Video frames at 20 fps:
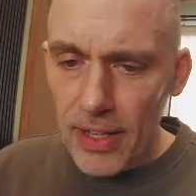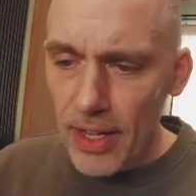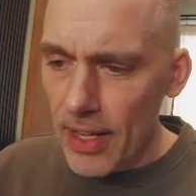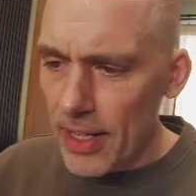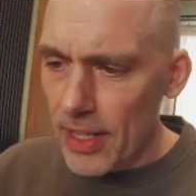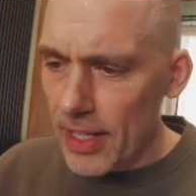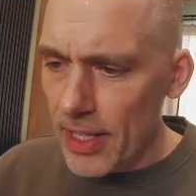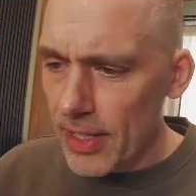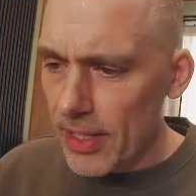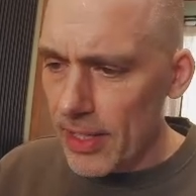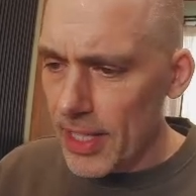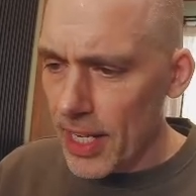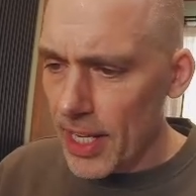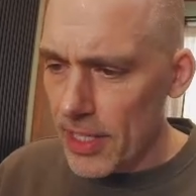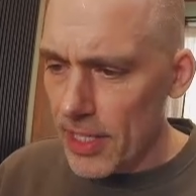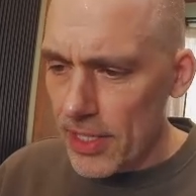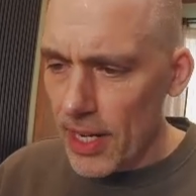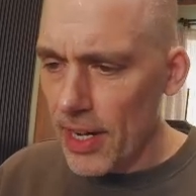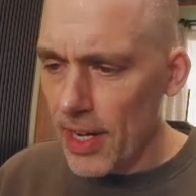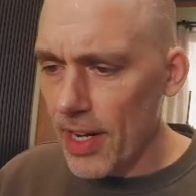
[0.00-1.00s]
a little
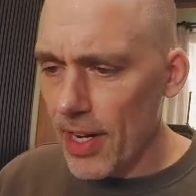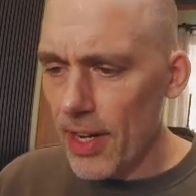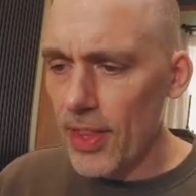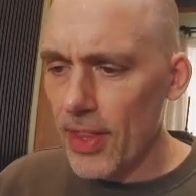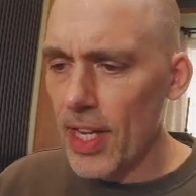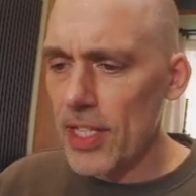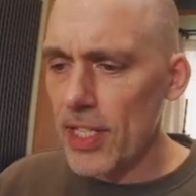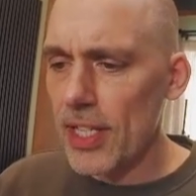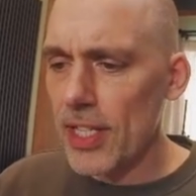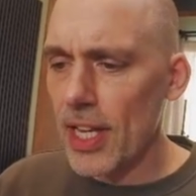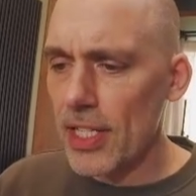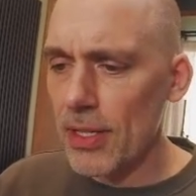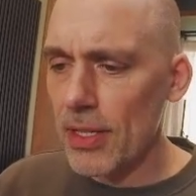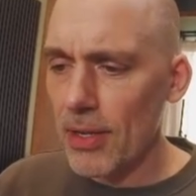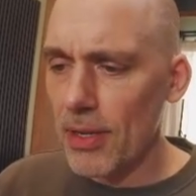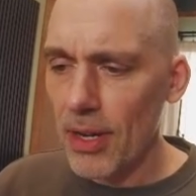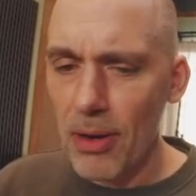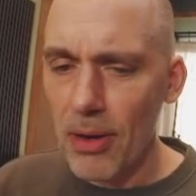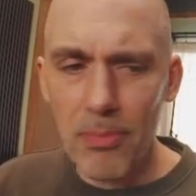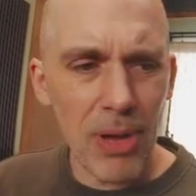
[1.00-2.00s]
text here that
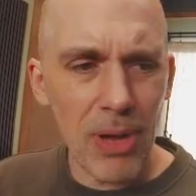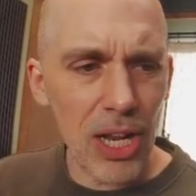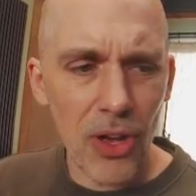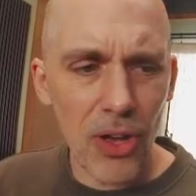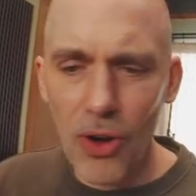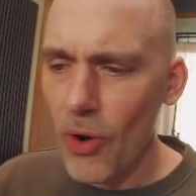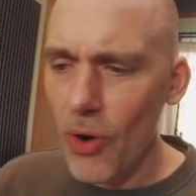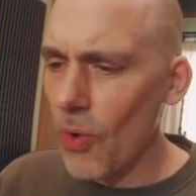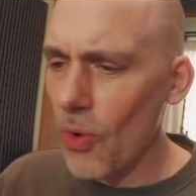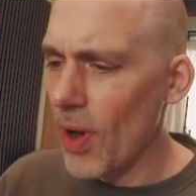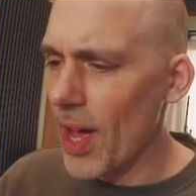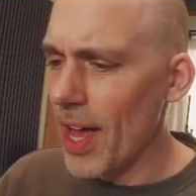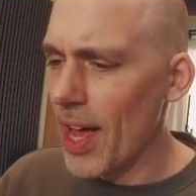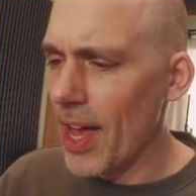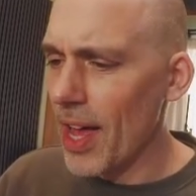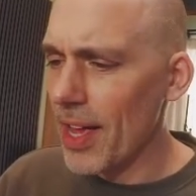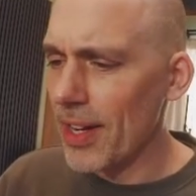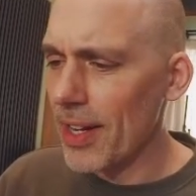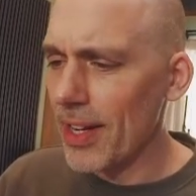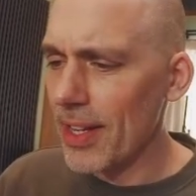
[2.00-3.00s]
says below,
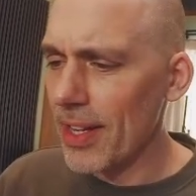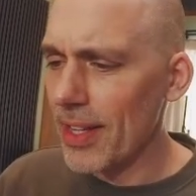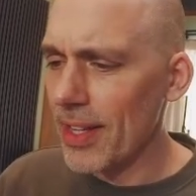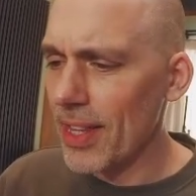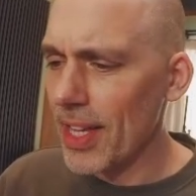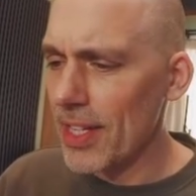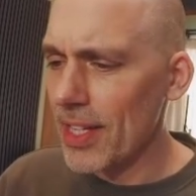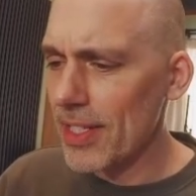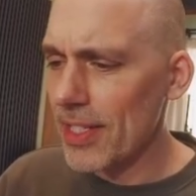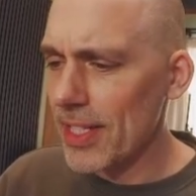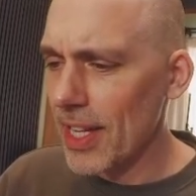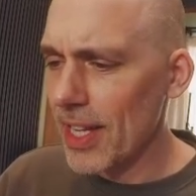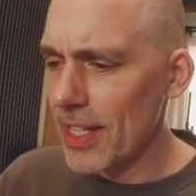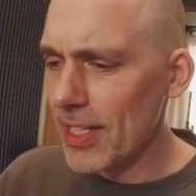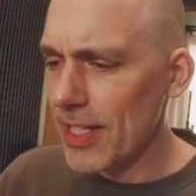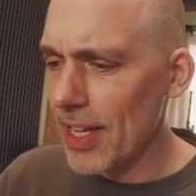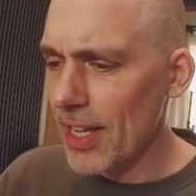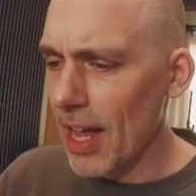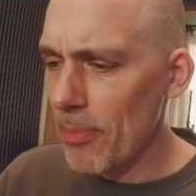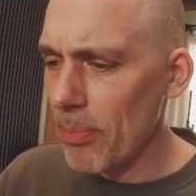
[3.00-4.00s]
and that
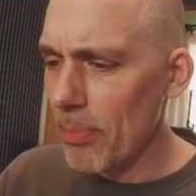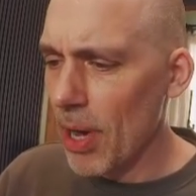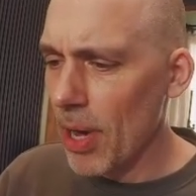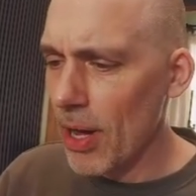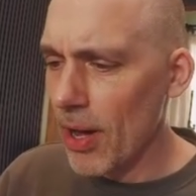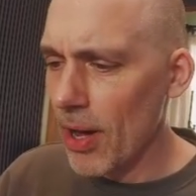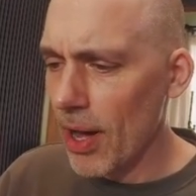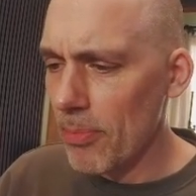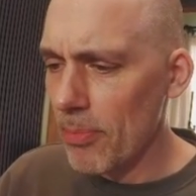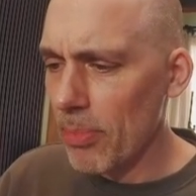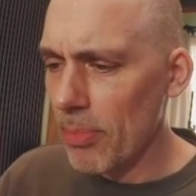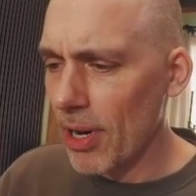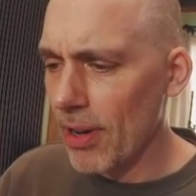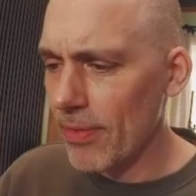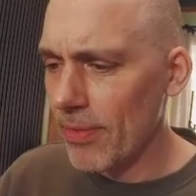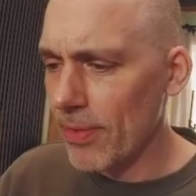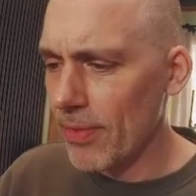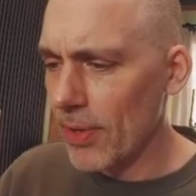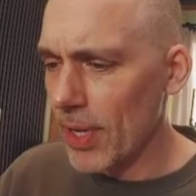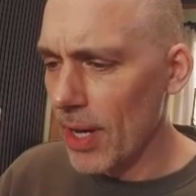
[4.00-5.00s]
says
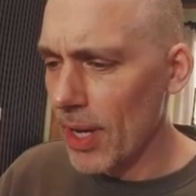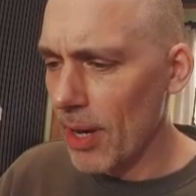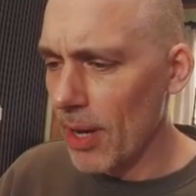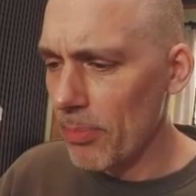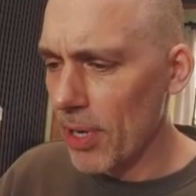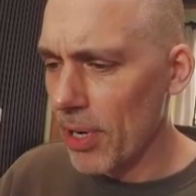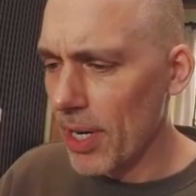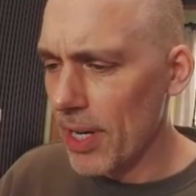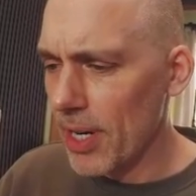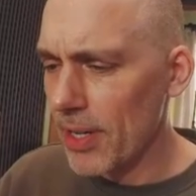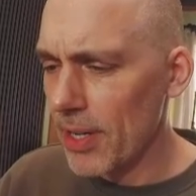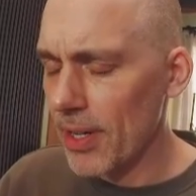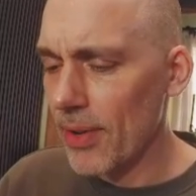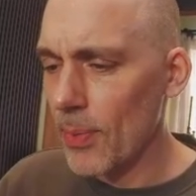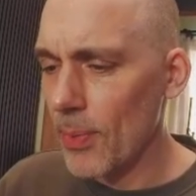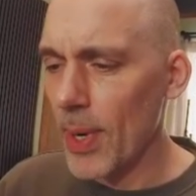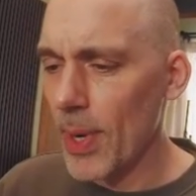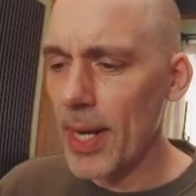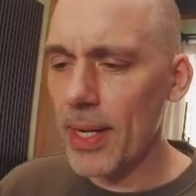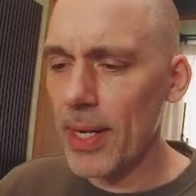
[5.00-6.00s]
above up here
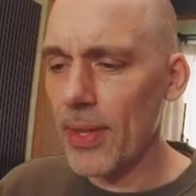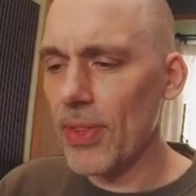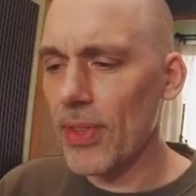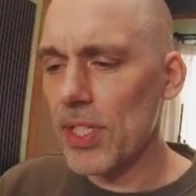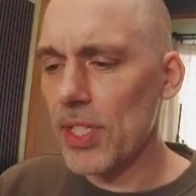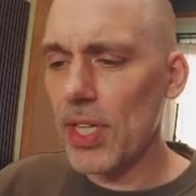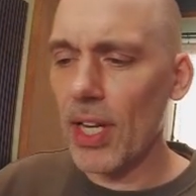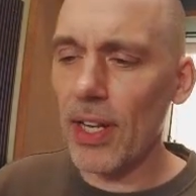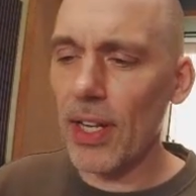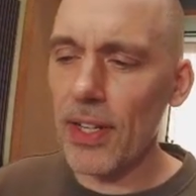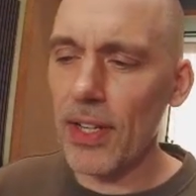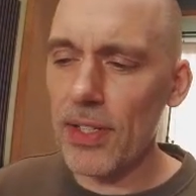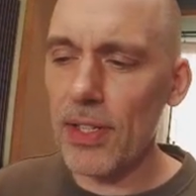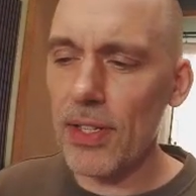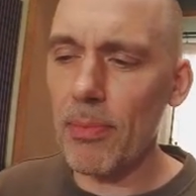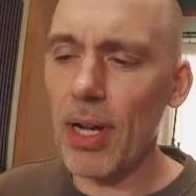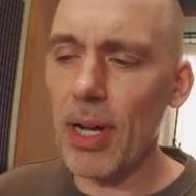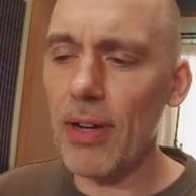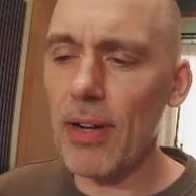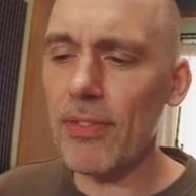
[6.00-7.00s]
when the signal is
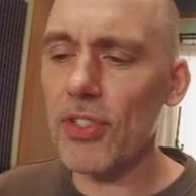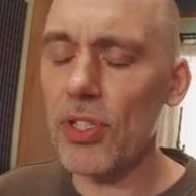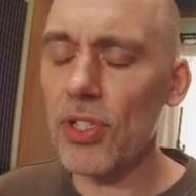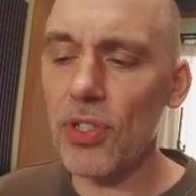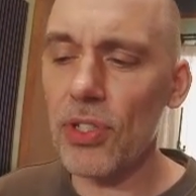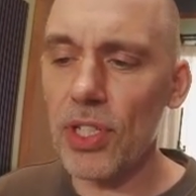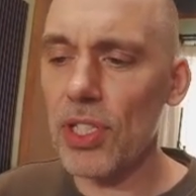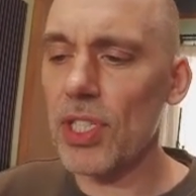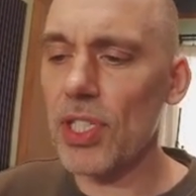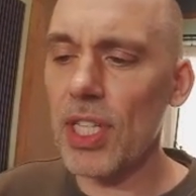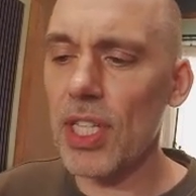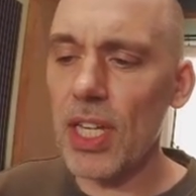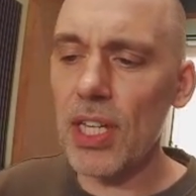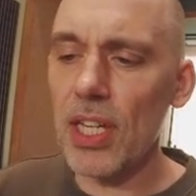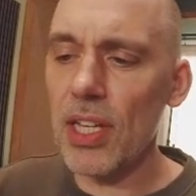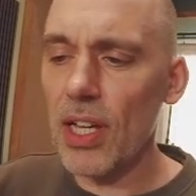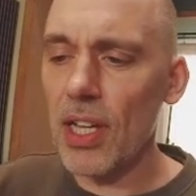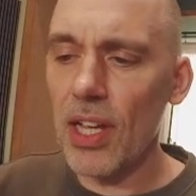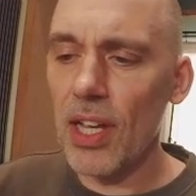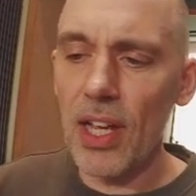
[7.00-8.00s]
above, so you can
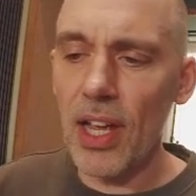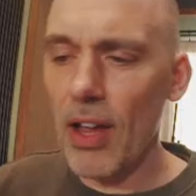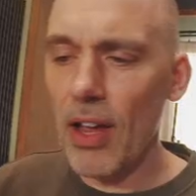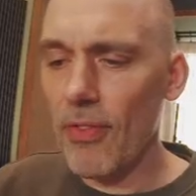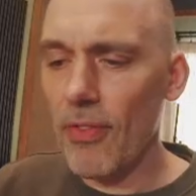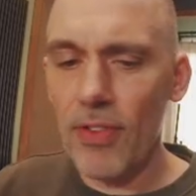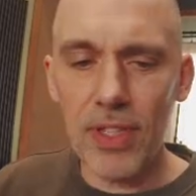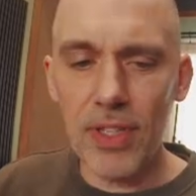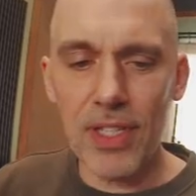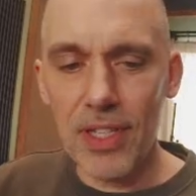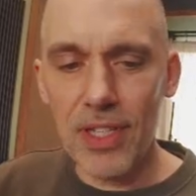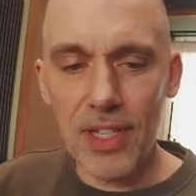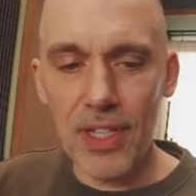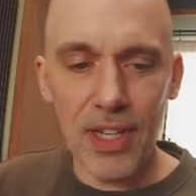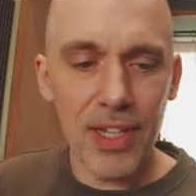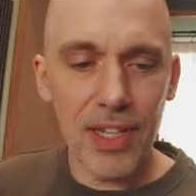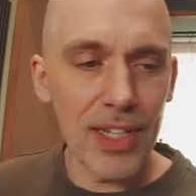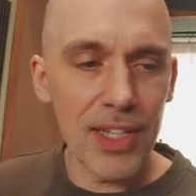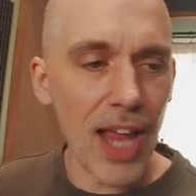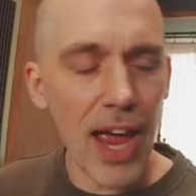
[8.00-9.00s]
see if it's
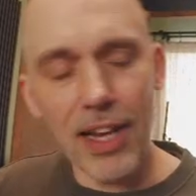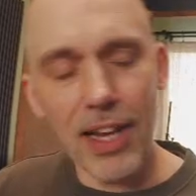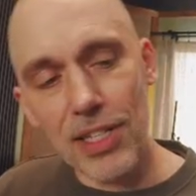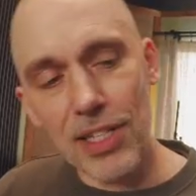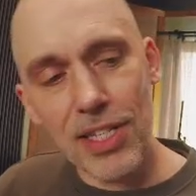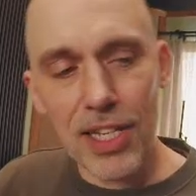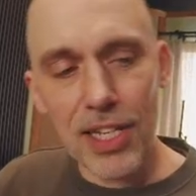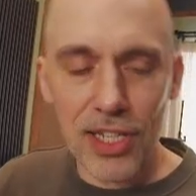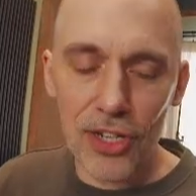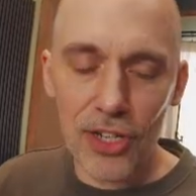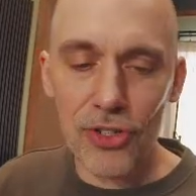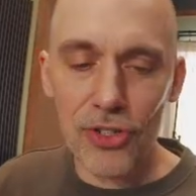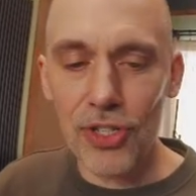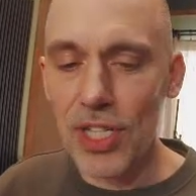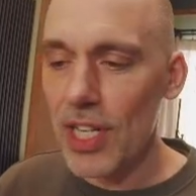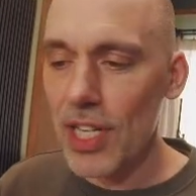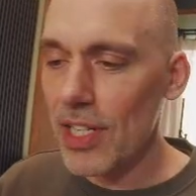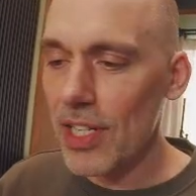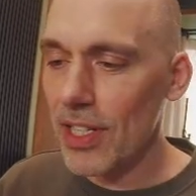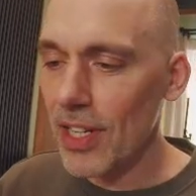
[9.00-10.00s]
easier to
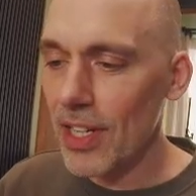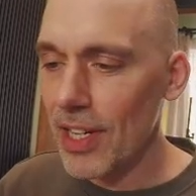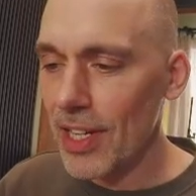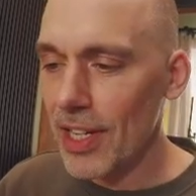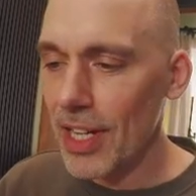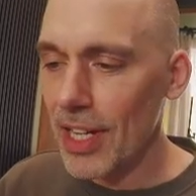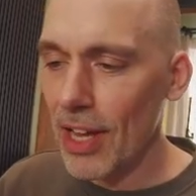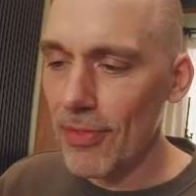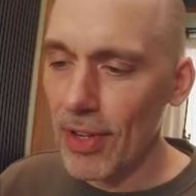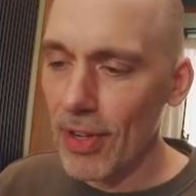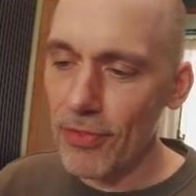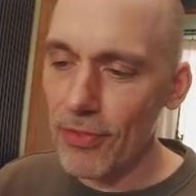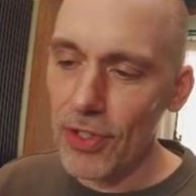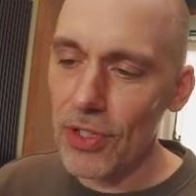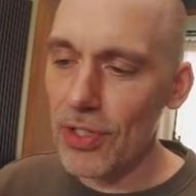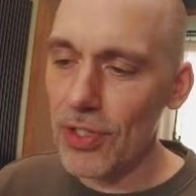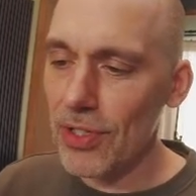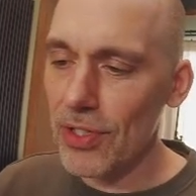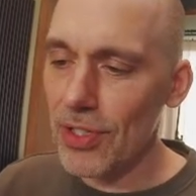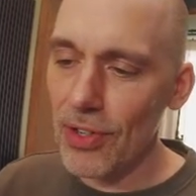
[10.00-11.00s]
see, even if
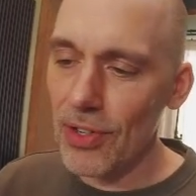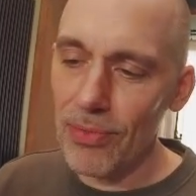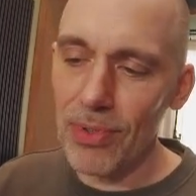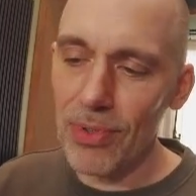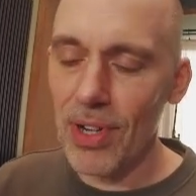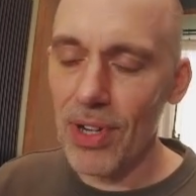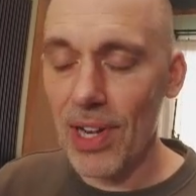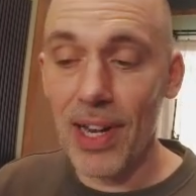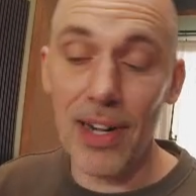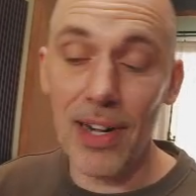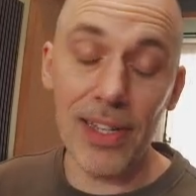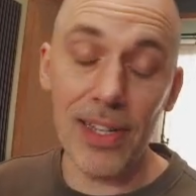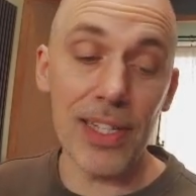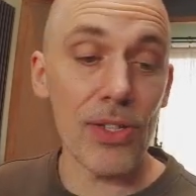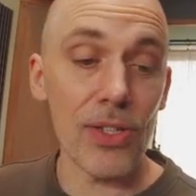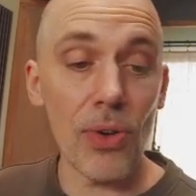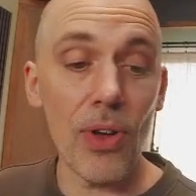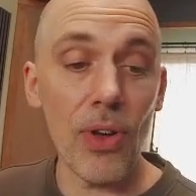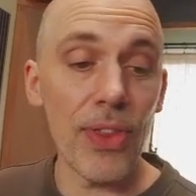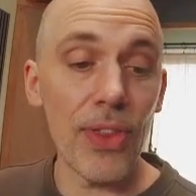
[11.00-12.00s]
you clearly
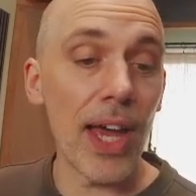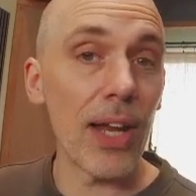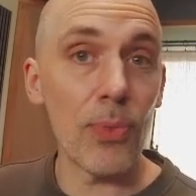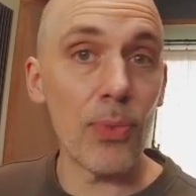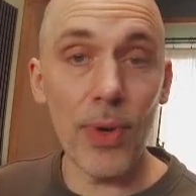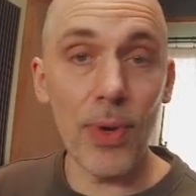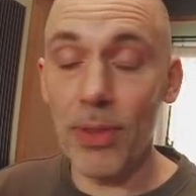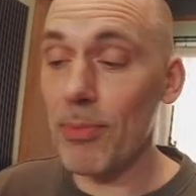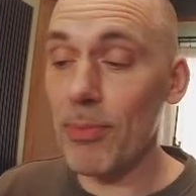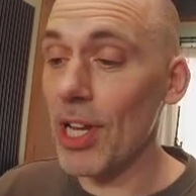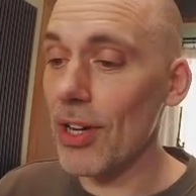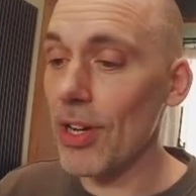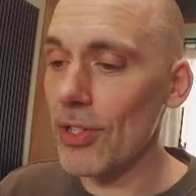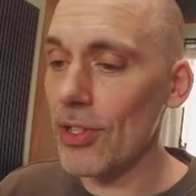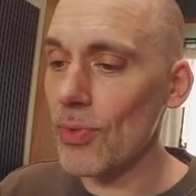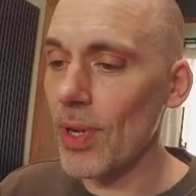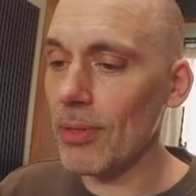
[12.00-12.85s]
saw that with meter as